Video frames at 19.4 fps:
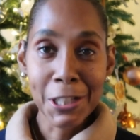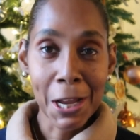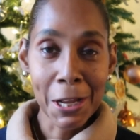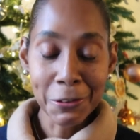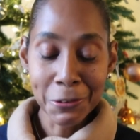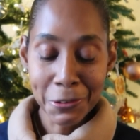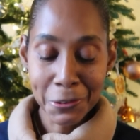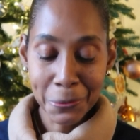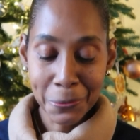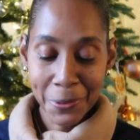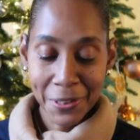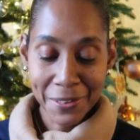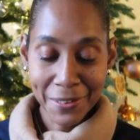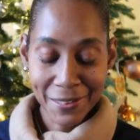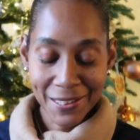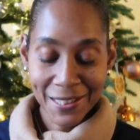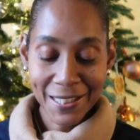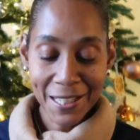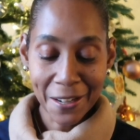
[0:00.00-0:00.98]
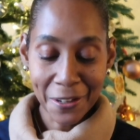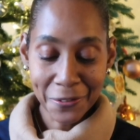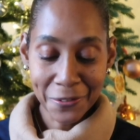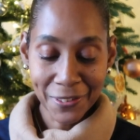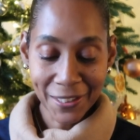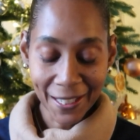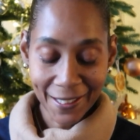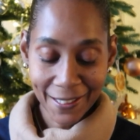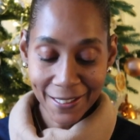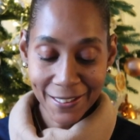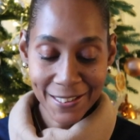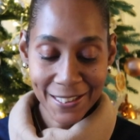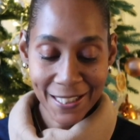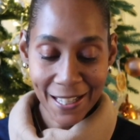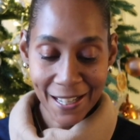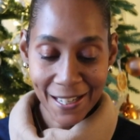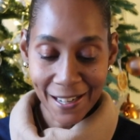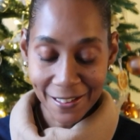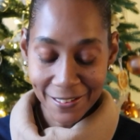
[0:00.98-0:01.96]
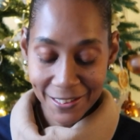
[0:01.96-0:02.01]
gentle with yourself like i
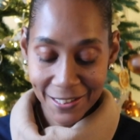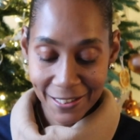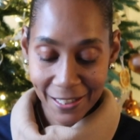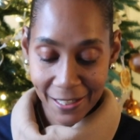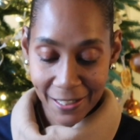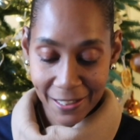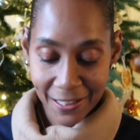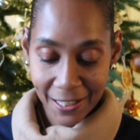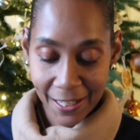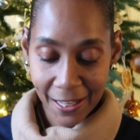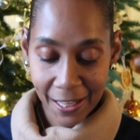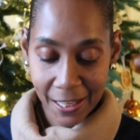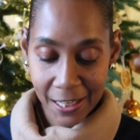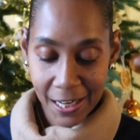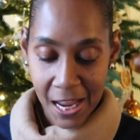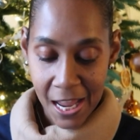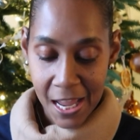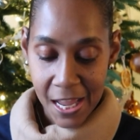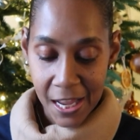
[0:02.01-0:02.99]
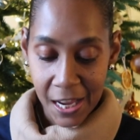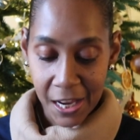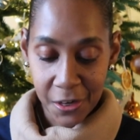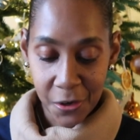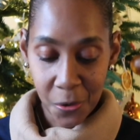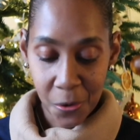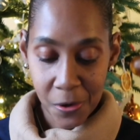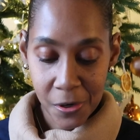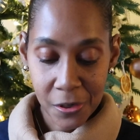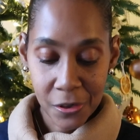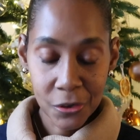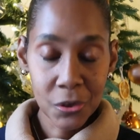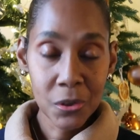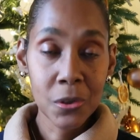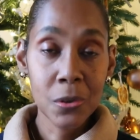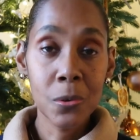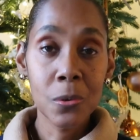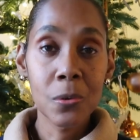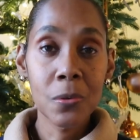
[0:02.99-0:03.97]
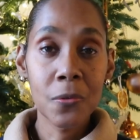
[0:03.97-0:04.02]
said i'll say it again in order
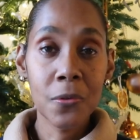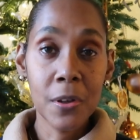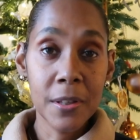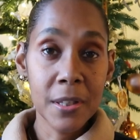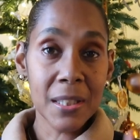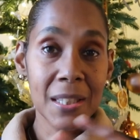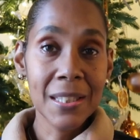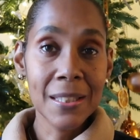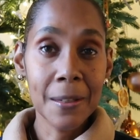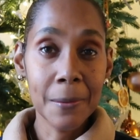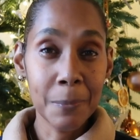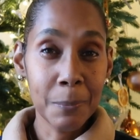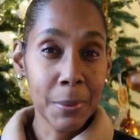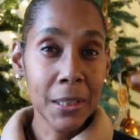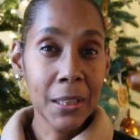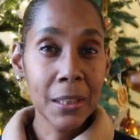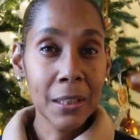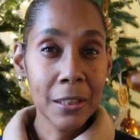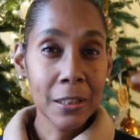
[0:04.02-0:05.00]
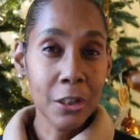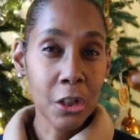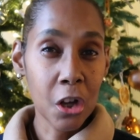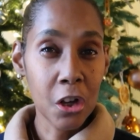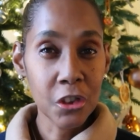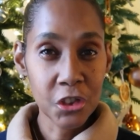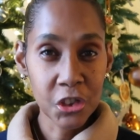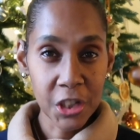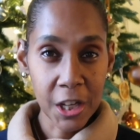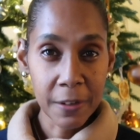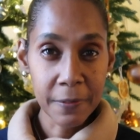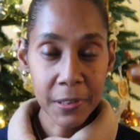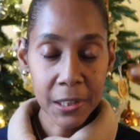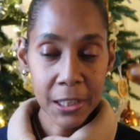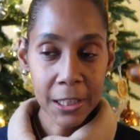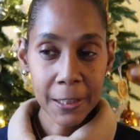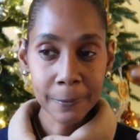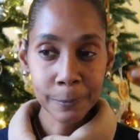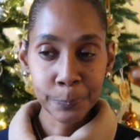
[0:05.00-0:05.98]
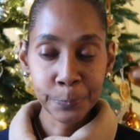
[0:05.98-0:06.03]
to for this to be
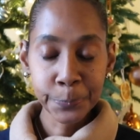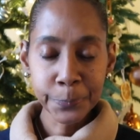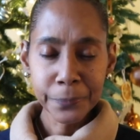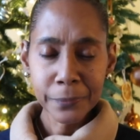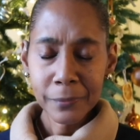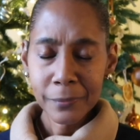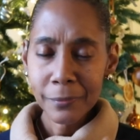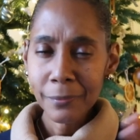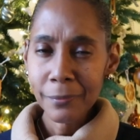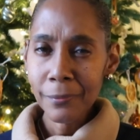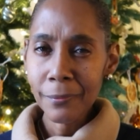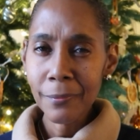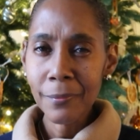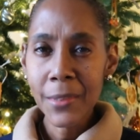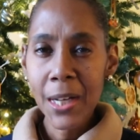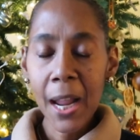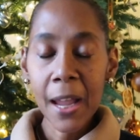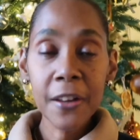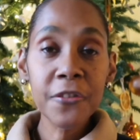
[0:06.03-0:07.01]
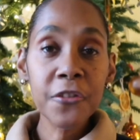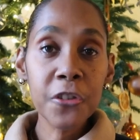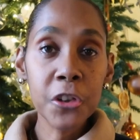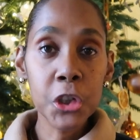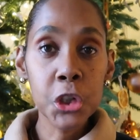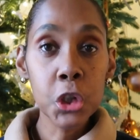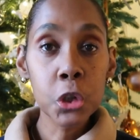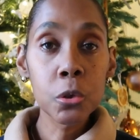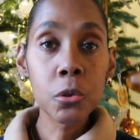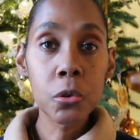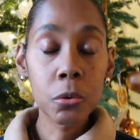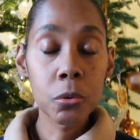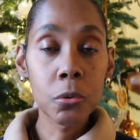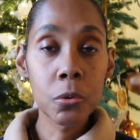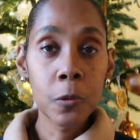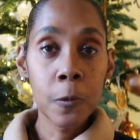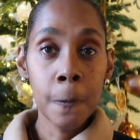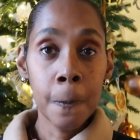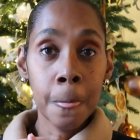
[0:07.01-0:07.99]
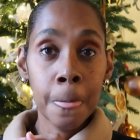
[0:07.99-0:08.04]
longevity and for you
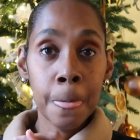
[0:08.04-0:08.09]
to